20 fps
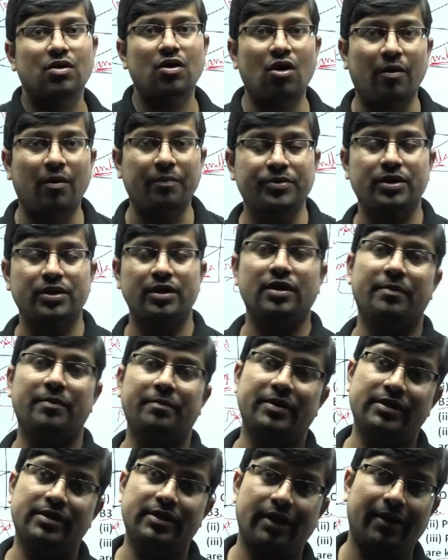option
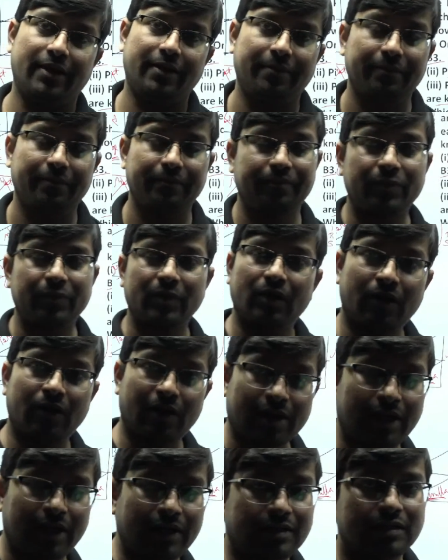number D. All
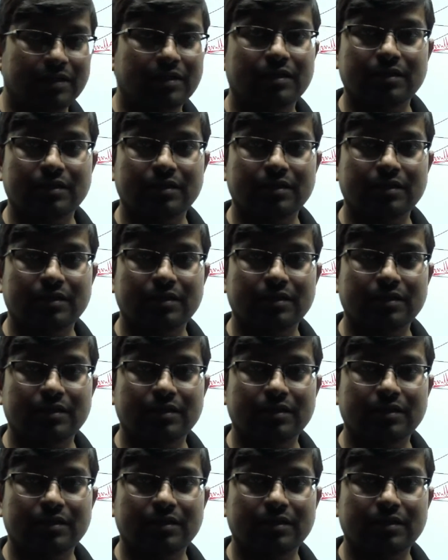right.